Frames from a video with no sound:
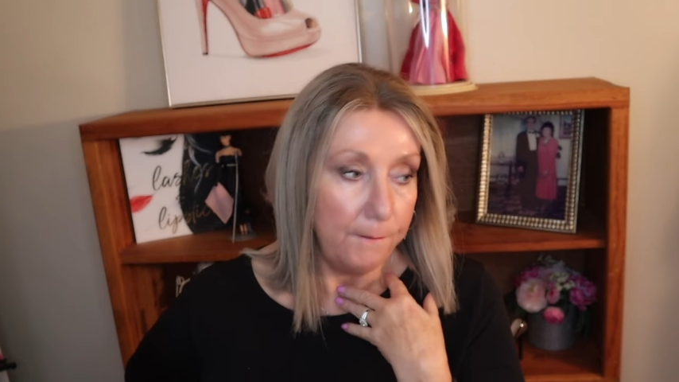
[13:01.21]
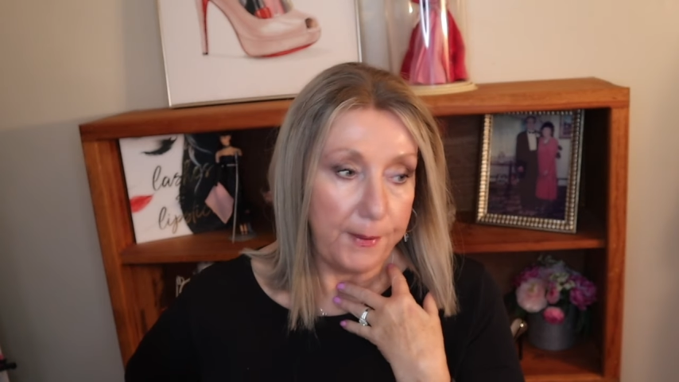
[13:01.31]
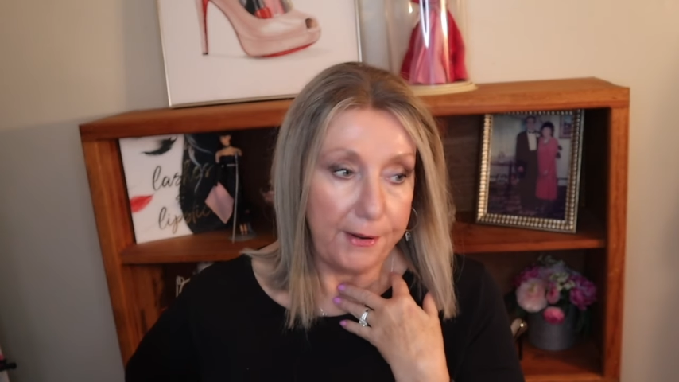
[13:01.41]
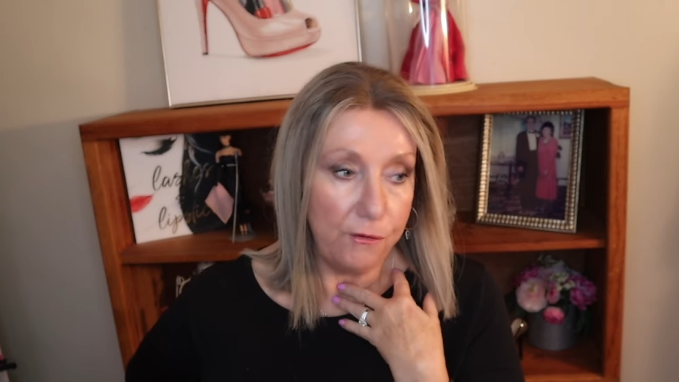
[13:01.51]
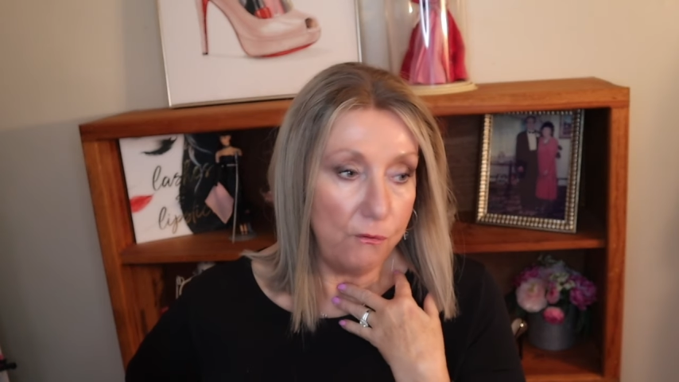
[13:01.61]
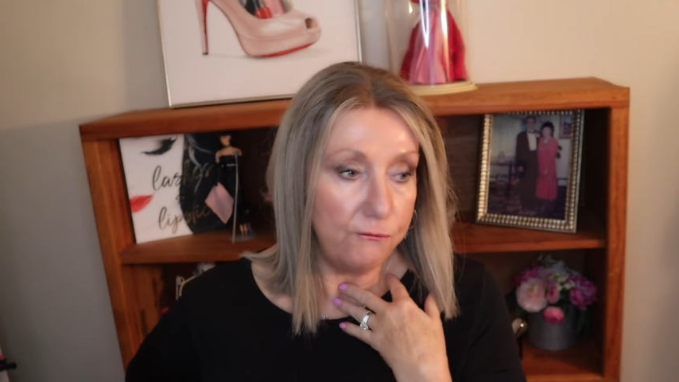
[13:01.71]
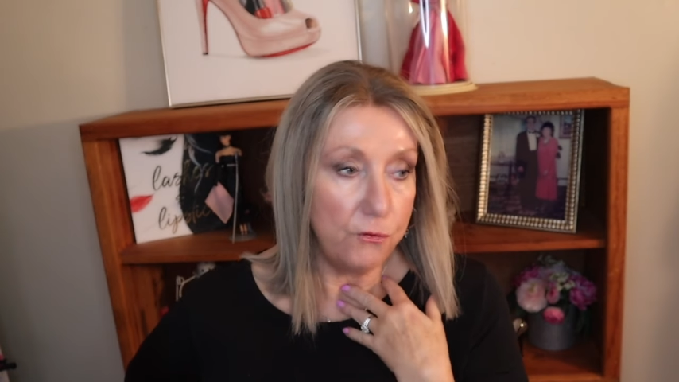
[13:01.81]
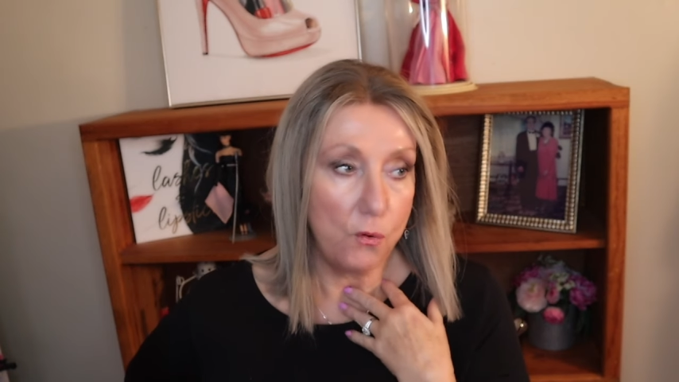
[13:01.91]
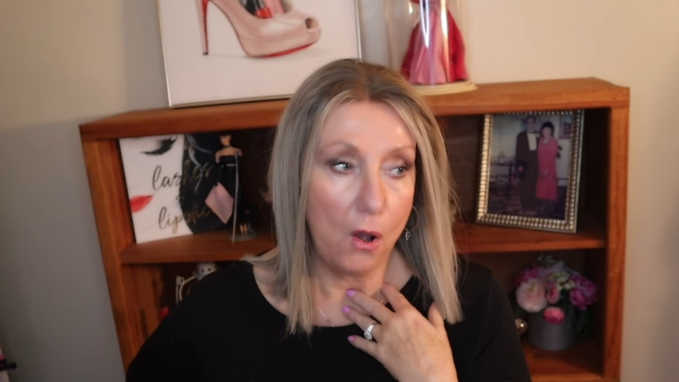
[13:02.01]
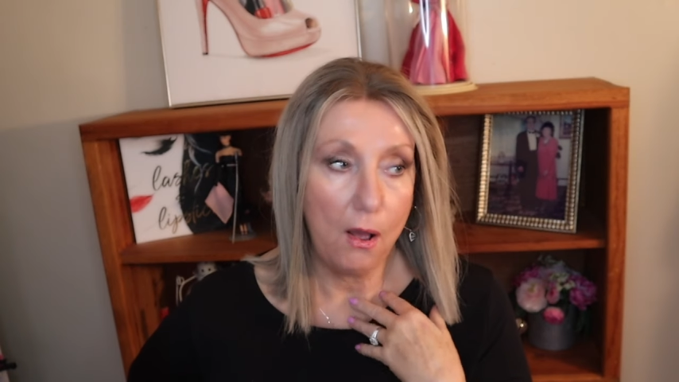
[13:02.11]
But
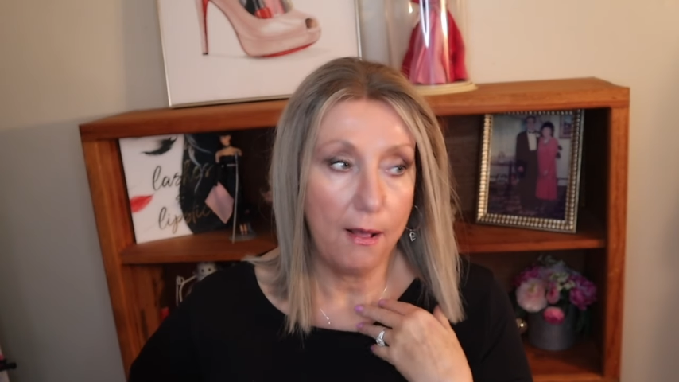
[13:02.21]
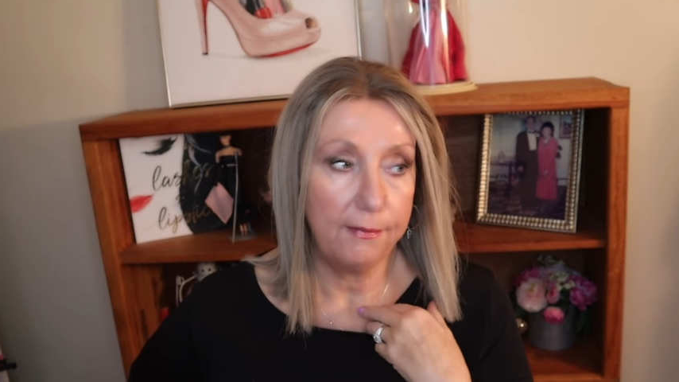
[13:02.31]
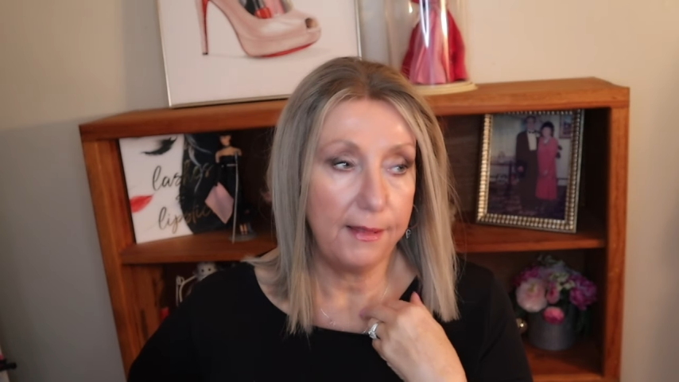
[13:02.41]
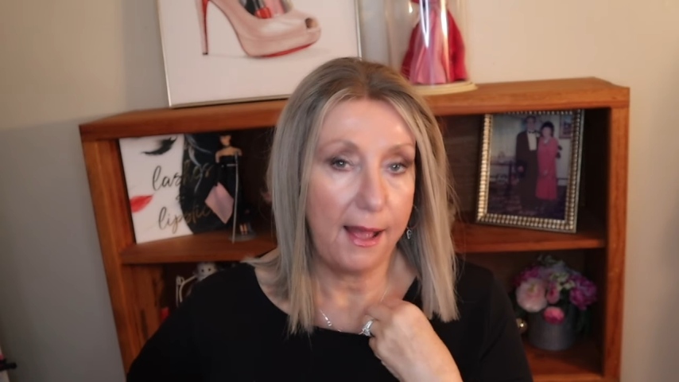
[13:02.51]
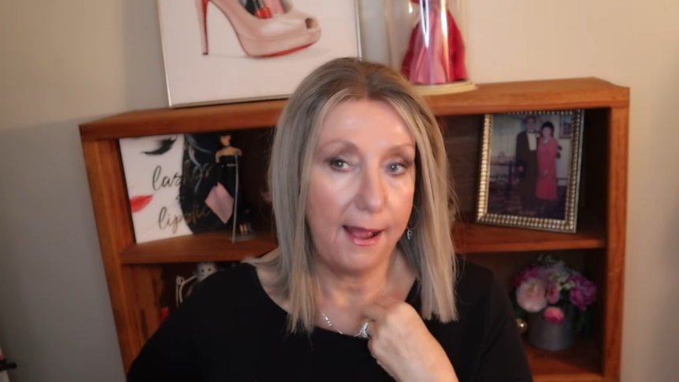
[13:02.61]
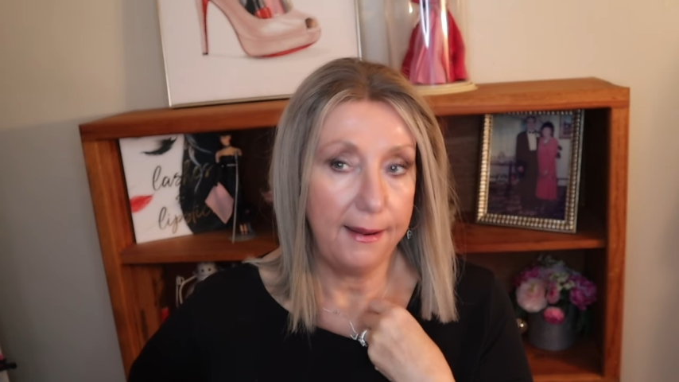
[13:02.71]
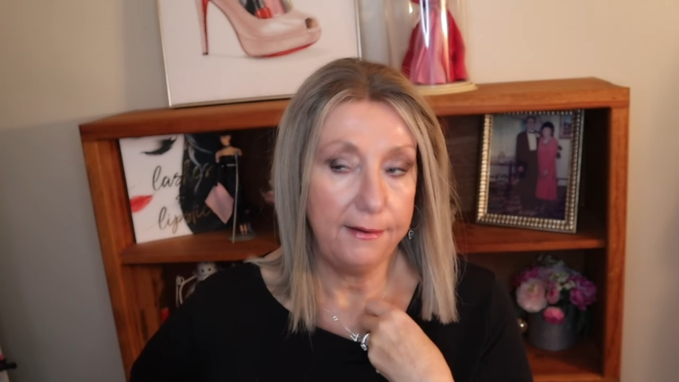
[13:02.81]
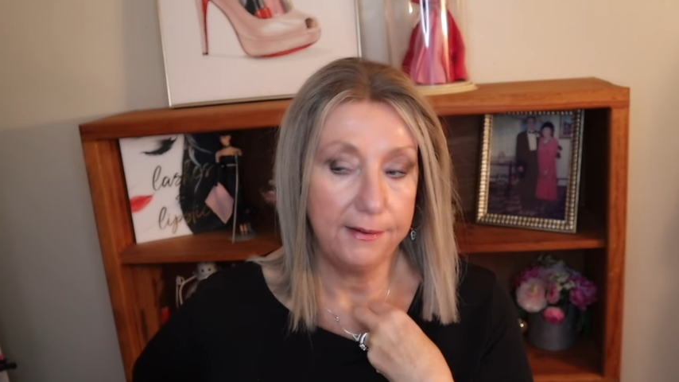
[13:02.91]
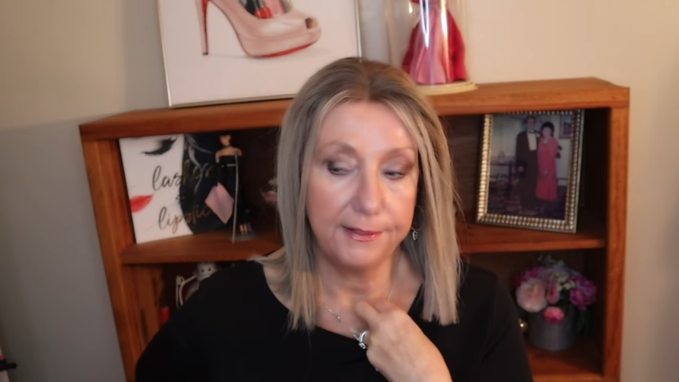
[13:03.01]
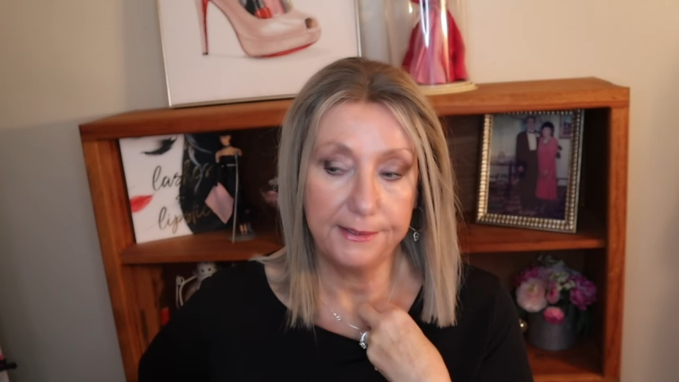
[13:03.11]
overall,
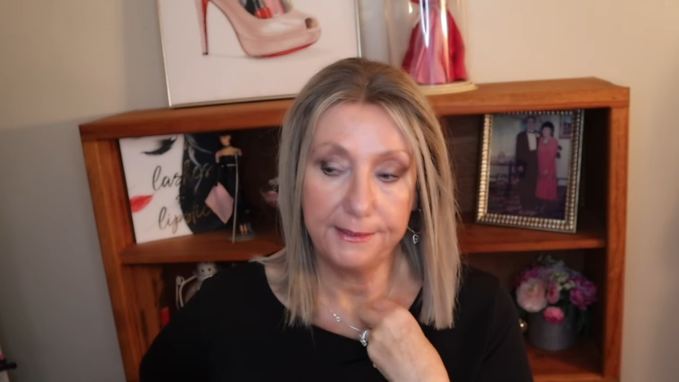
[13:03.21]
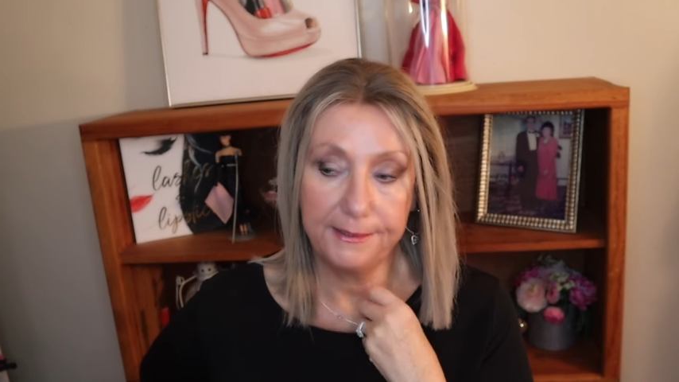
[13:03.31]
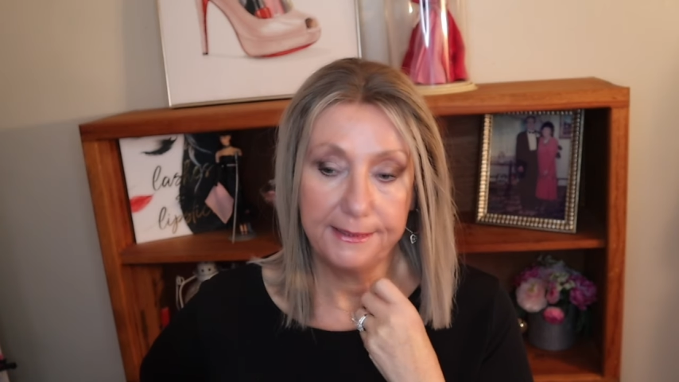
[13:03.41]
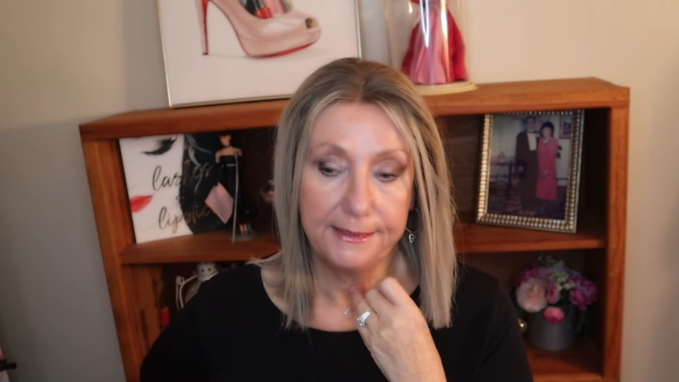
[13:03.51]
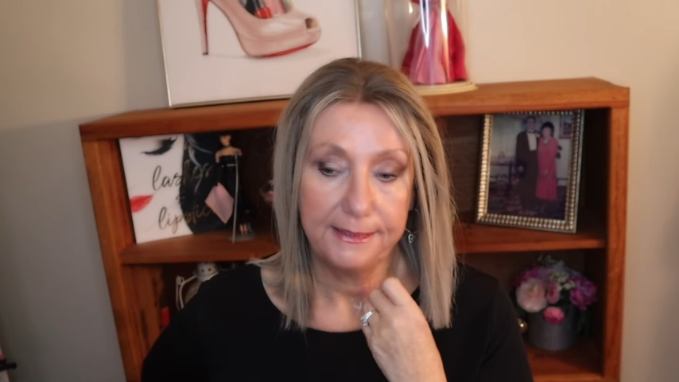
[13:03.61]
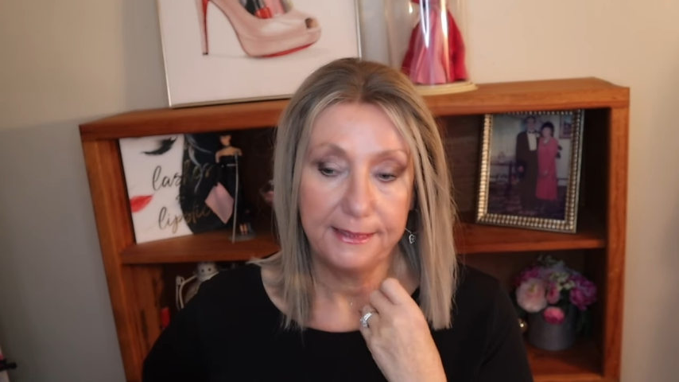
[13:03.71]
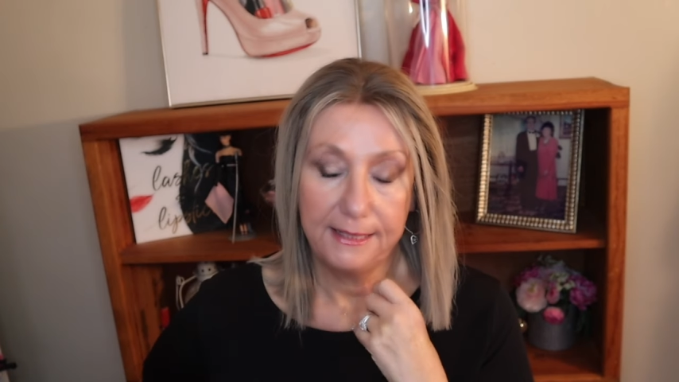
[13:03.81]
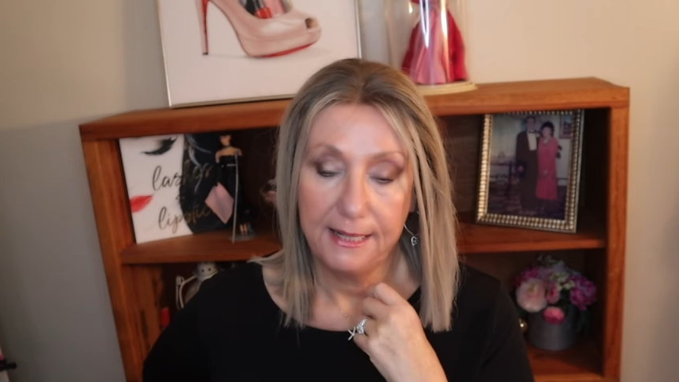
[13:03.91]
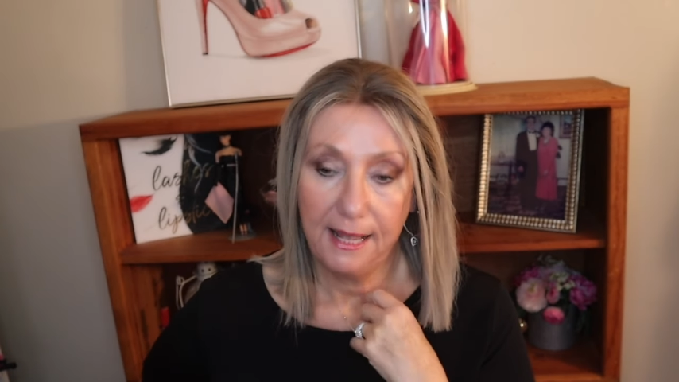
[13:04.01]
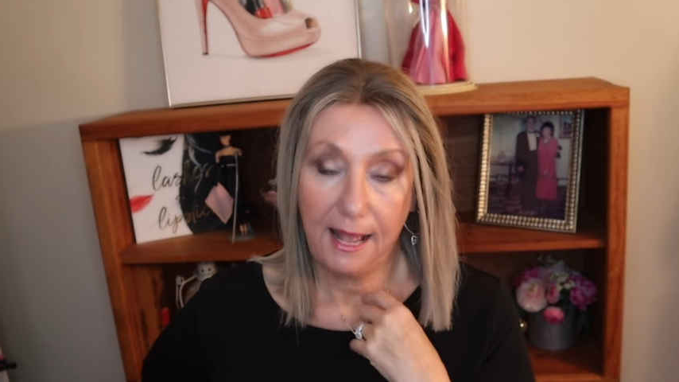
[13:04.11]
I,
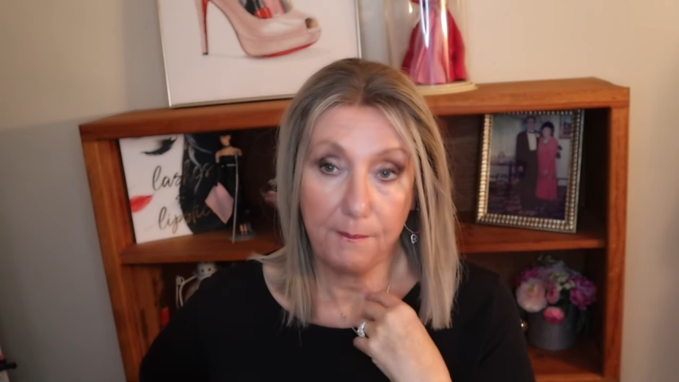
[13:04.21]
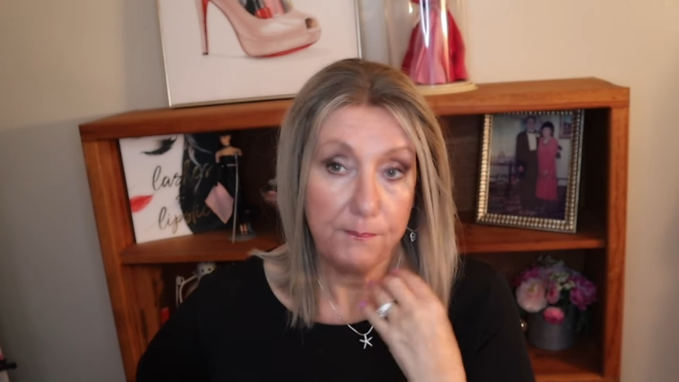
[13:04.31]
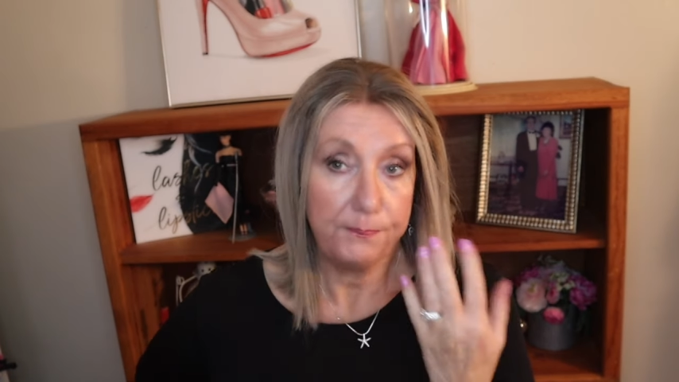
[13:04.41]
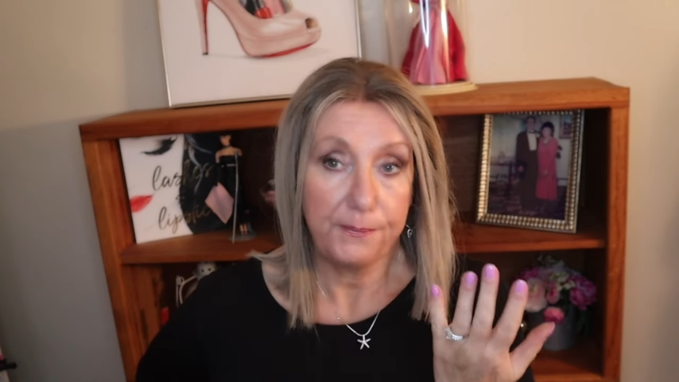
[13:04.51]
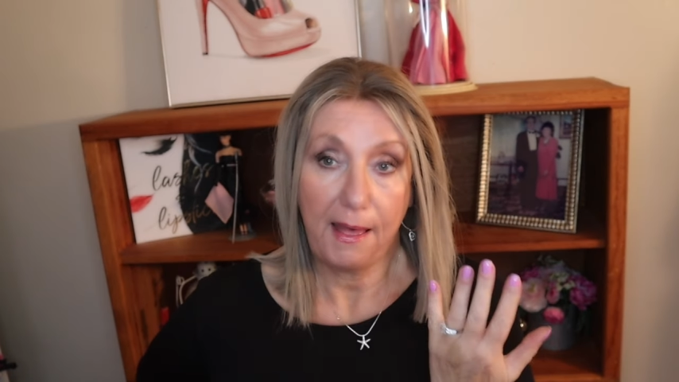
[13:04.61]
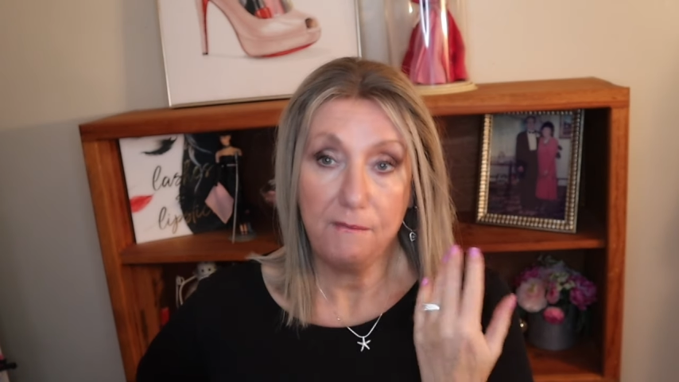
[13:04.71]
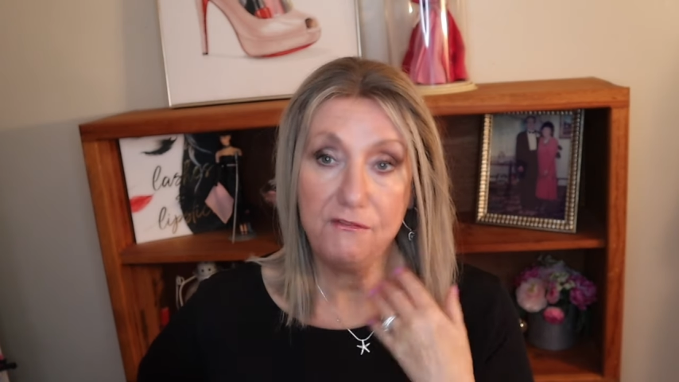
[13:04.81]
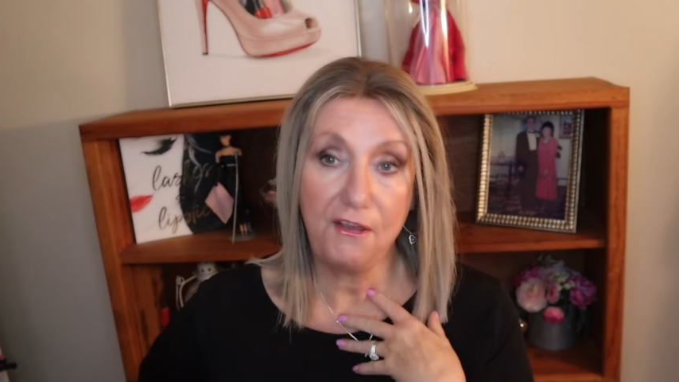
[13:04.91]
I'm, I'm